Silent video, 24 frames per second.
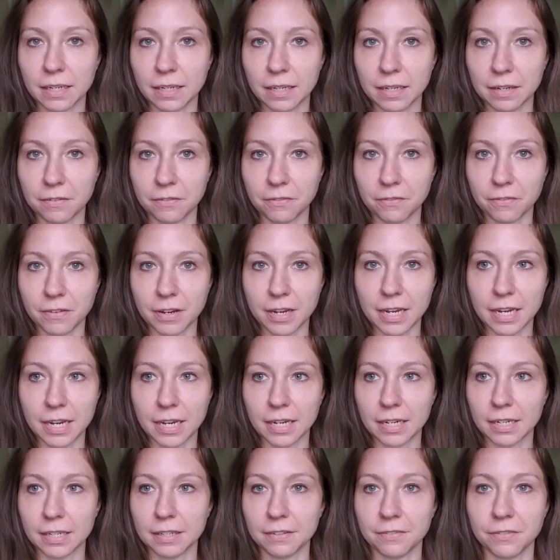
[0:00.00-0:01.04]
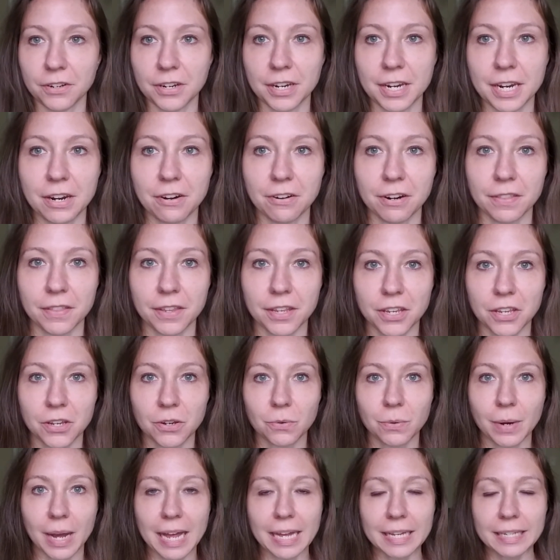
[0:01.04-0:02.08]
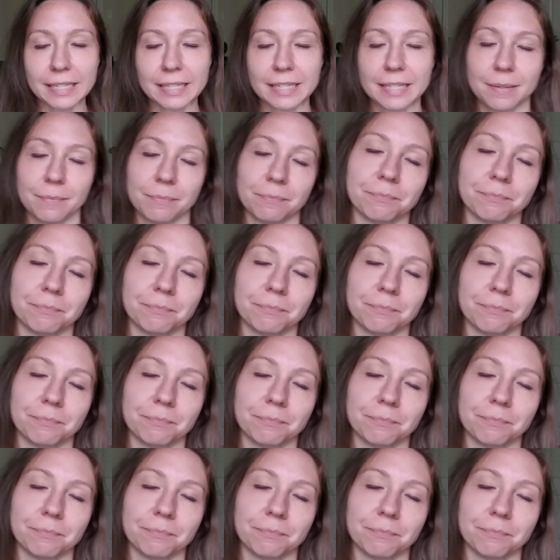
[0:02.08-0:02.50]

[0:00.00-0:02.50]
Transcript: if uh, you're here in the U.S.